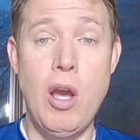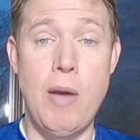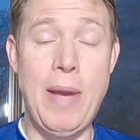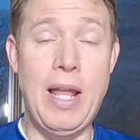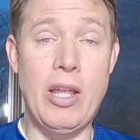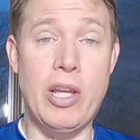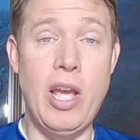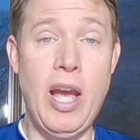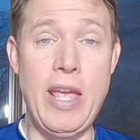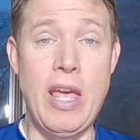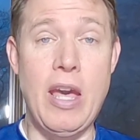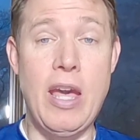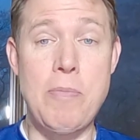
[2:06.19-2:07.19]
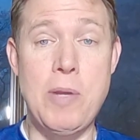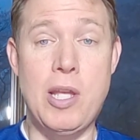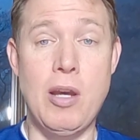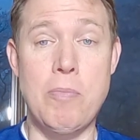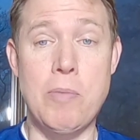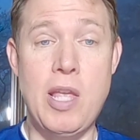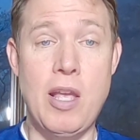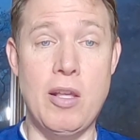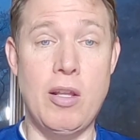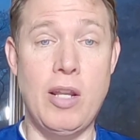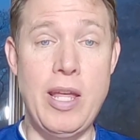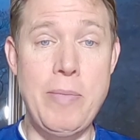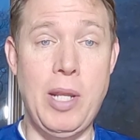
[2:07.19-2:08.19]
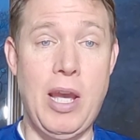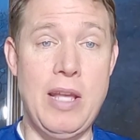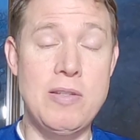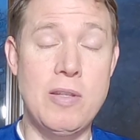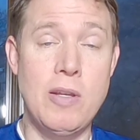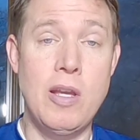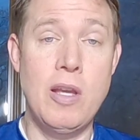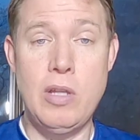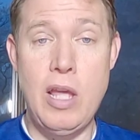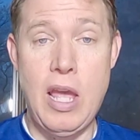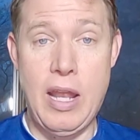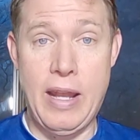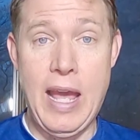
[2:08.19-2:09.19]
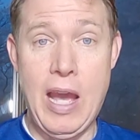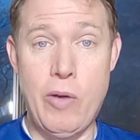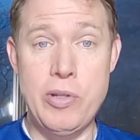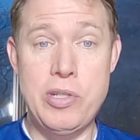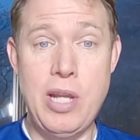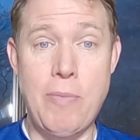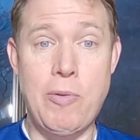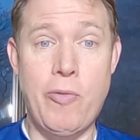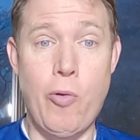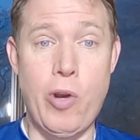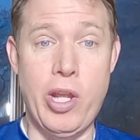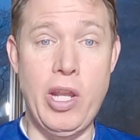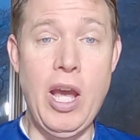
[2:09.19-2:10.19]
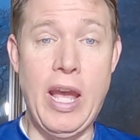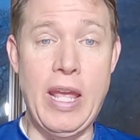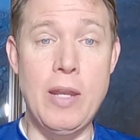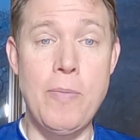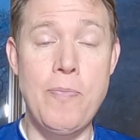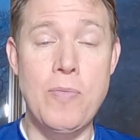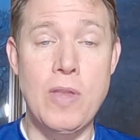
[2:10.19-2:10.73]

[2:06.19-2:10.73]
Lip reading: Amalickiah had become king of the Lamanites, and now in chapter 49,